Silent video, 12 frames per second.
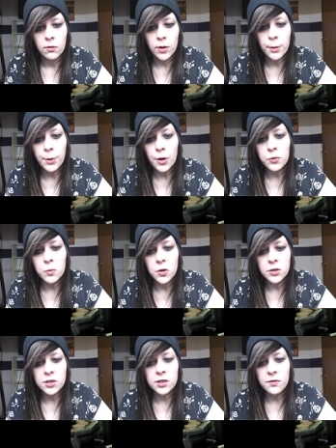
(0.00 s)
We both
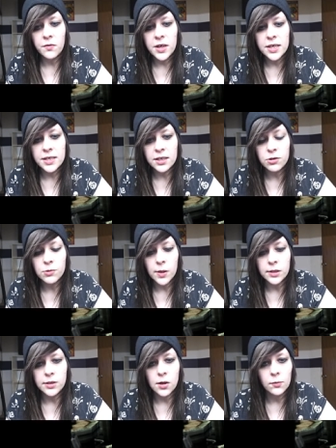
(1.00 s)
want to defeat
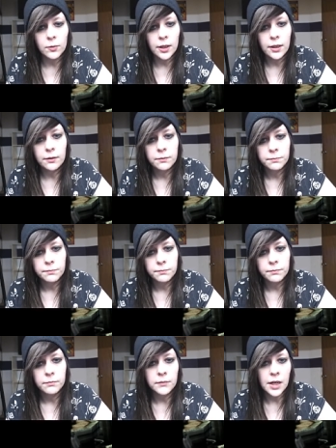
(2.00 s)
Daleswald, don't we?
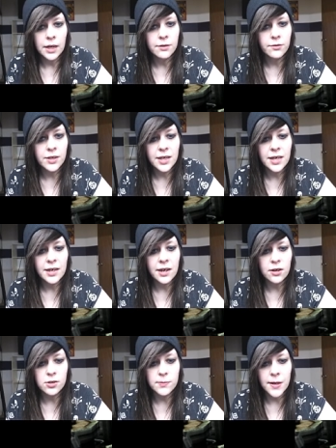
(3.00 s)
I don't think he
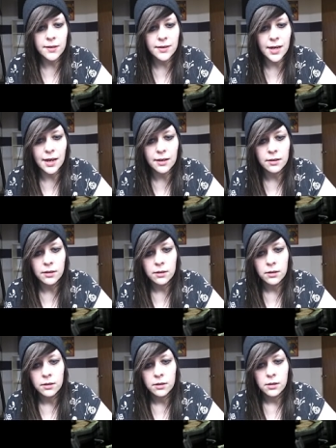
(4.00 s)
cares about that.
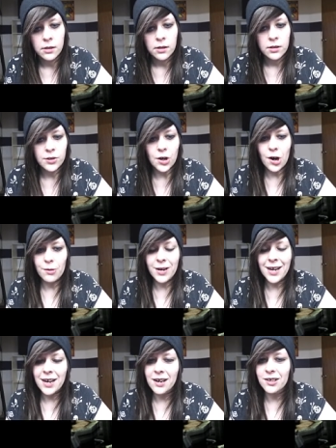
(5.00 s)
Sorry, but
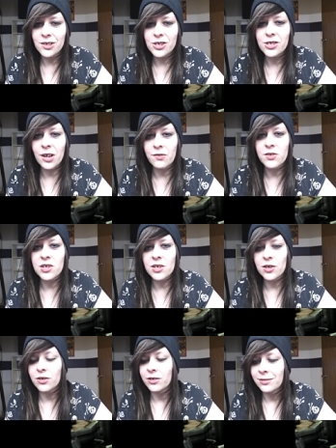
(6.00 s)
I got other stuff to
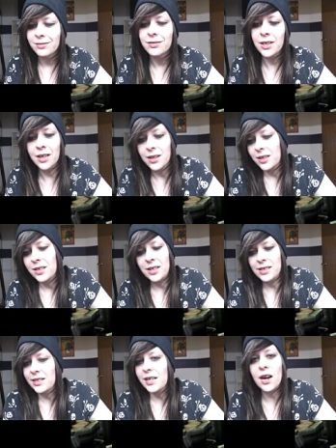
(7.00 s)
do. Yeah, he
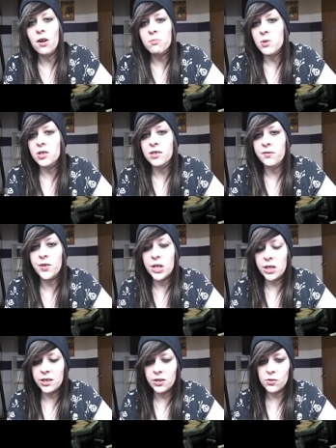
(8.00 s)
doesn't care about
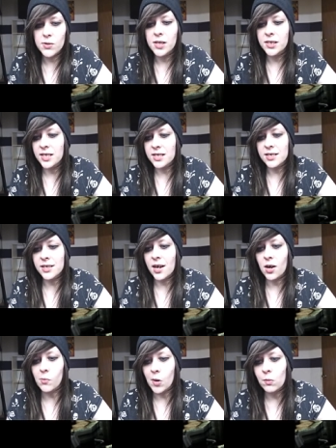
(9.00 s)
defeating Daleswald. He doesn't
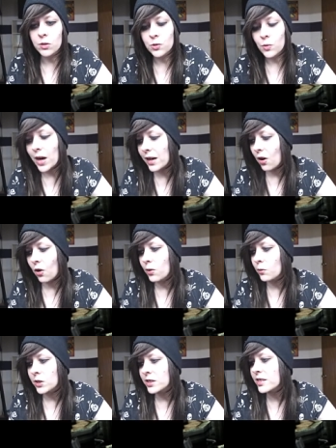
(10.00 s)
care about what's right. All he
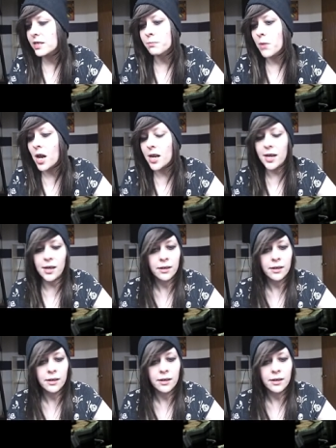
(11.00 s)
wants is money.